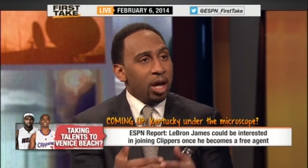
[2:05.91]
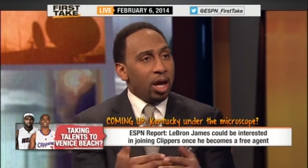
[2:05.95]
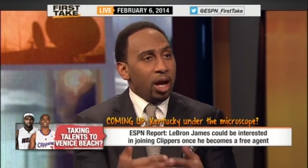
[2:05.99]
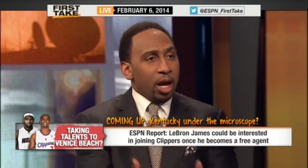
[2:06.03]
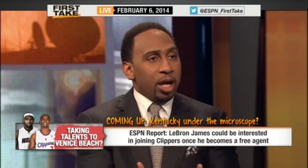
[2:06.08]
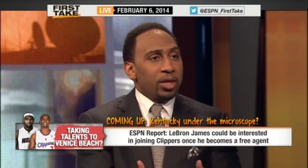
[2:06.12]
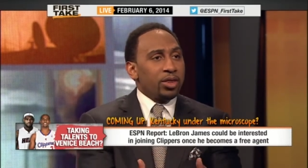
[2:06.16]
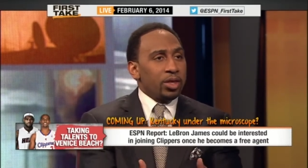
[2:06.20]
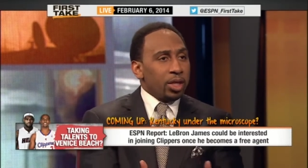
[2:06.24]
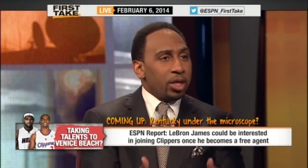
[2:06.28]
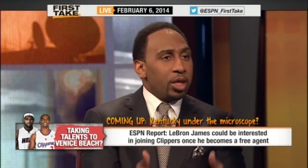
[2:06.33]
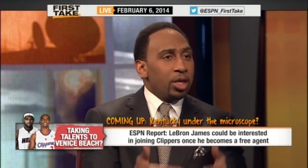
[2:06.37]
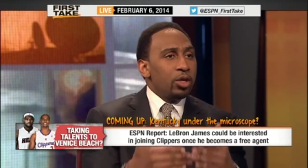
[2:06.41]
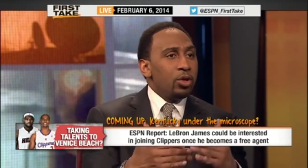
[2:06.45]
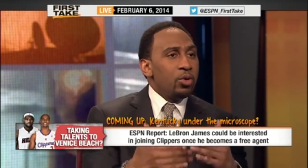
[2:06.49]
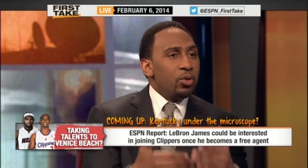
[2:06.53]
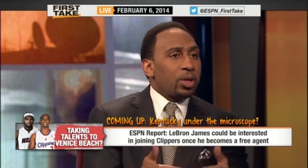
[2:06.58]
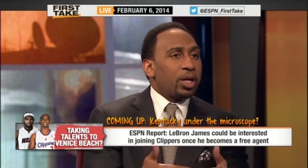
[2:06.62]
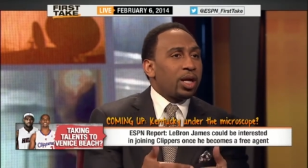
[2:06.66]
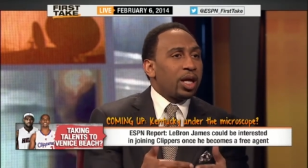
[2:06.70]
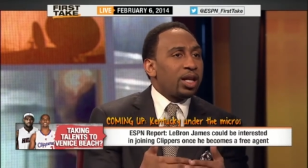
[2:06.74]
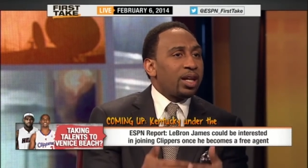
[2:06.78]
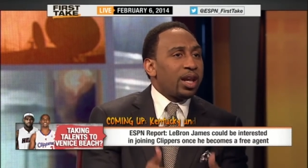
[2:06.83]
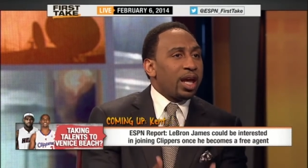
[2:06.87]
under the new
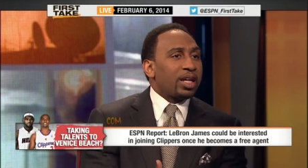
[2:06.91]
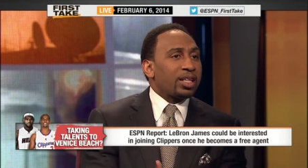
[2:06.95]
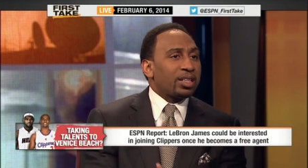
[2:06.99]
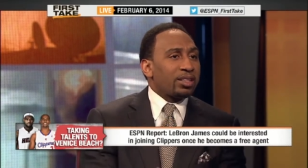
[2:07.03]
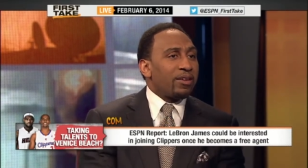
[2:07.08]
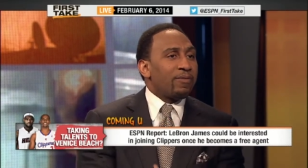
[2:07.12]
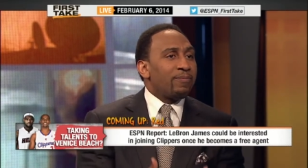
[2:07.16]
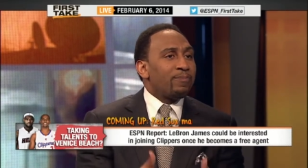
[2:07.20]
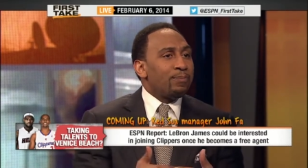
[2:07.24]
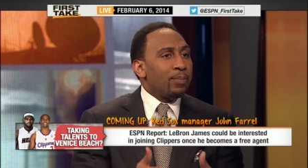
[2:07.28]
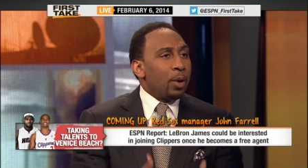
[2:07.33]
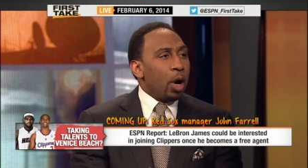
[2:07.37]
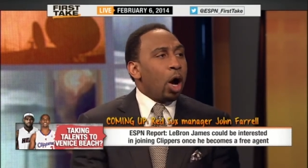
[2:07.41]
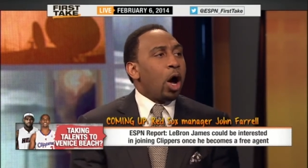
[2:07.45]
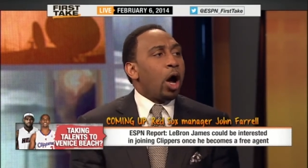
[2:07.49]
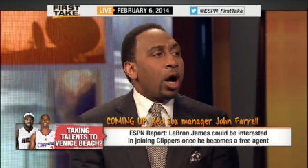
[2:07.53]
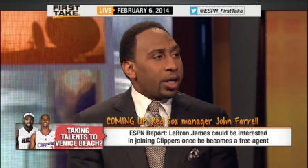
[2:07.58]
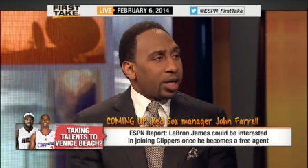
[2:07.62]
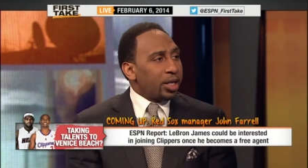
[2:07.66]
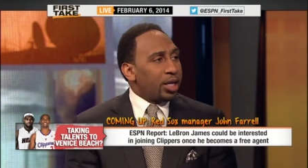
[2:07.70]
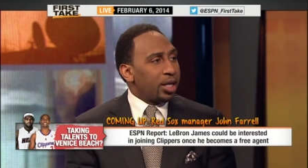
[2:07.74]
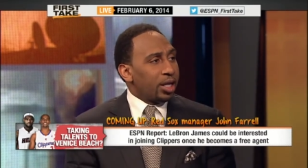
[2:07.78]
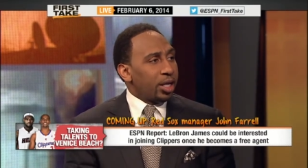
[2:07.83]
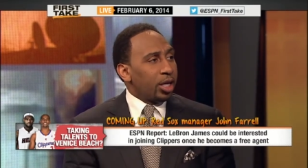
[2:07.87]
collective
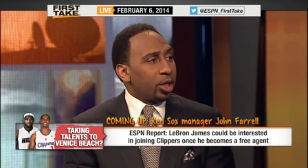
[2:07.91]
bargaining